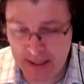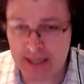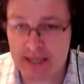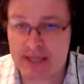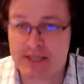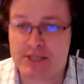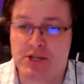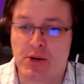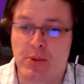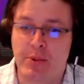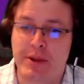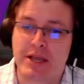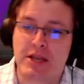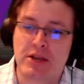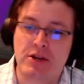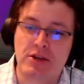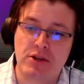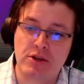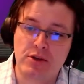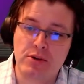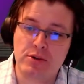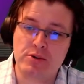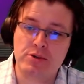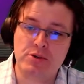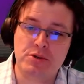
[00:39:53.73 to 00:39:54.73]
And so we can
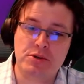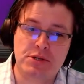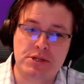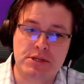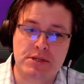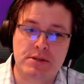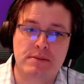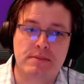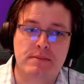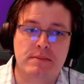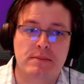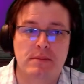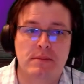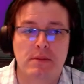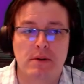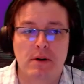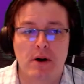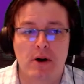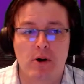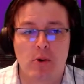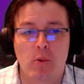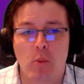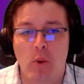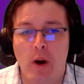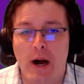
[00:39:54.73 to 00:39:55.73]
use
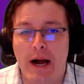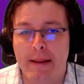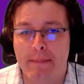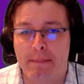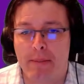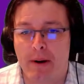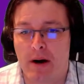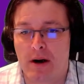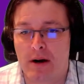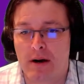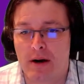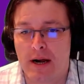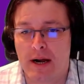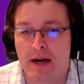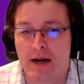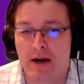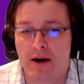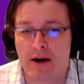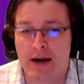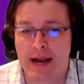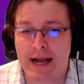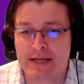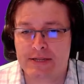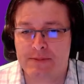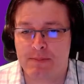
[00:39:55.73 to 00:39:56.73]
our y bar and
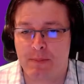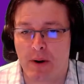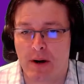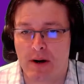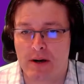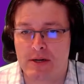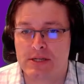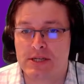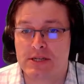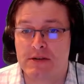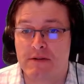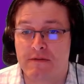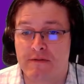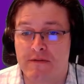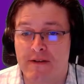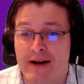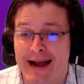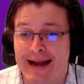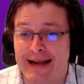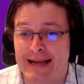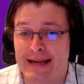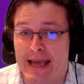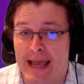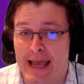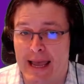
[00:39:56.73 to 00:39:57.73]
our x bar to
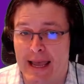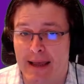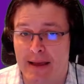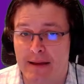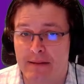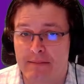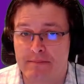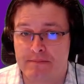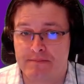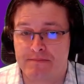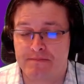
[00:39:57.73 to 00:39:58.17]
find a.